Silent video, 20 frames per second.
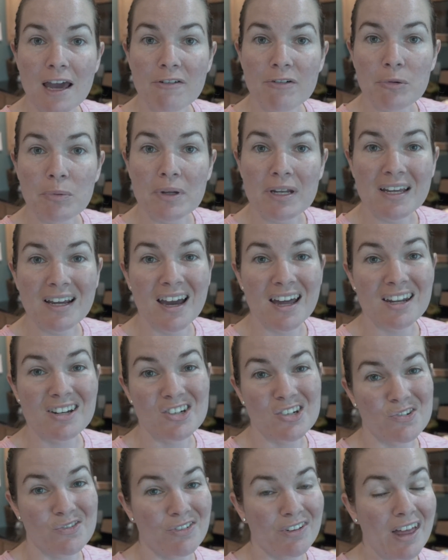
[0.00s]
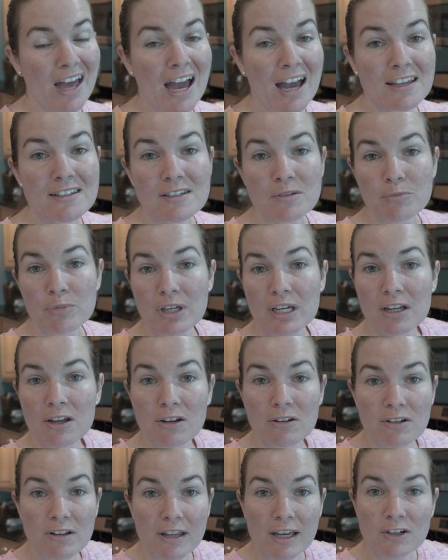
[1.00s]
Everybody kind of just relaxed and played
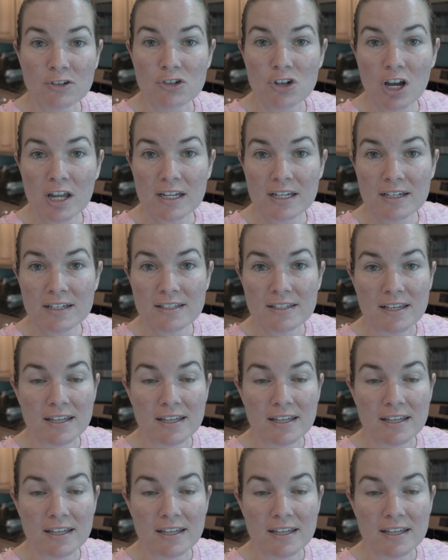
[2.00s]
on electronics.